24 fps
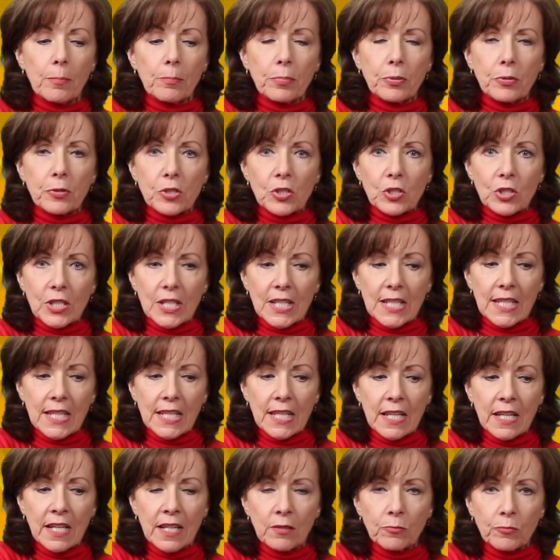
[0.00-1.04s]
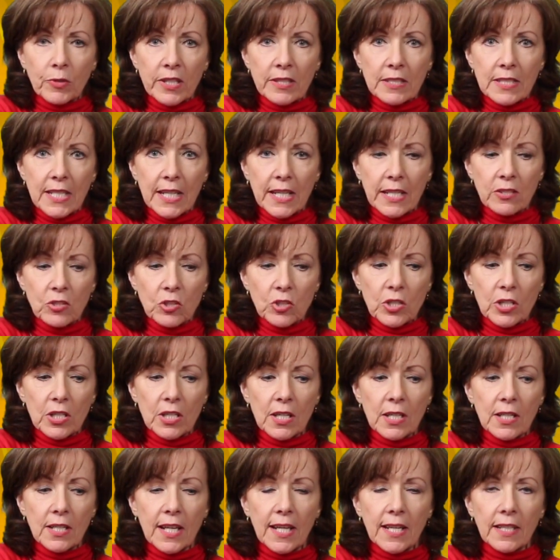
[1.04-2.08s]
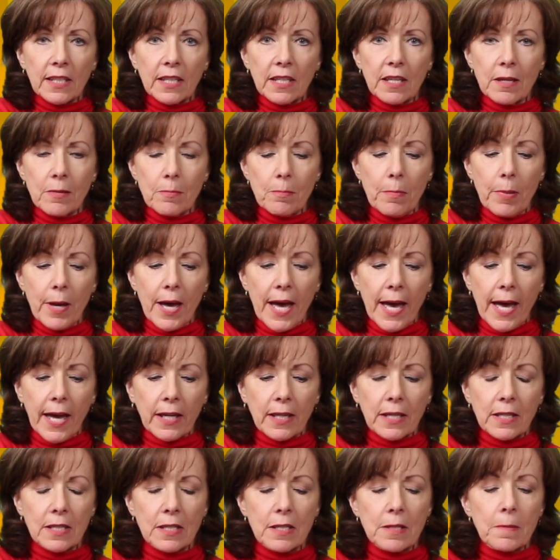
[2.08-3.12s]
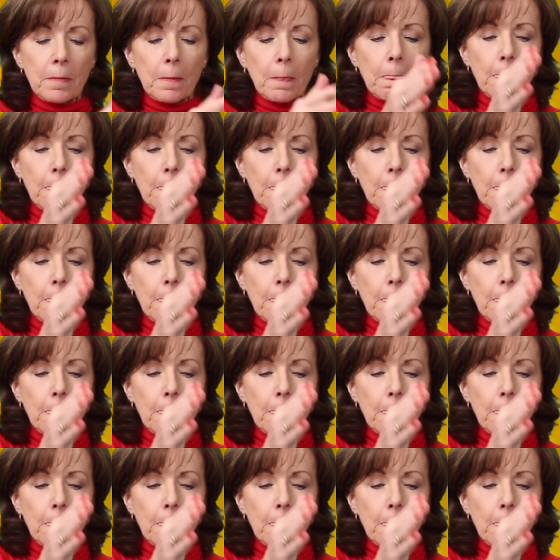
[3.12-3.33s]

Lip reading: push in with tension and come back.